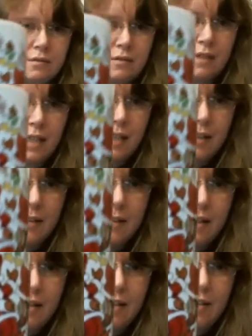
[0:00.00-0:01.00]
like I
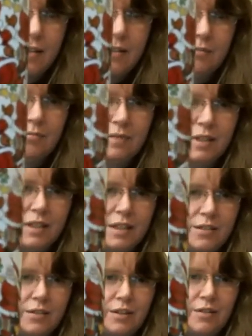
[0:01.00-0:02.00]
said, my
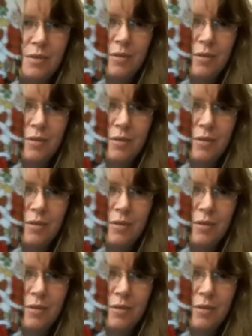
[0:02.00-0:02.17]
Christmas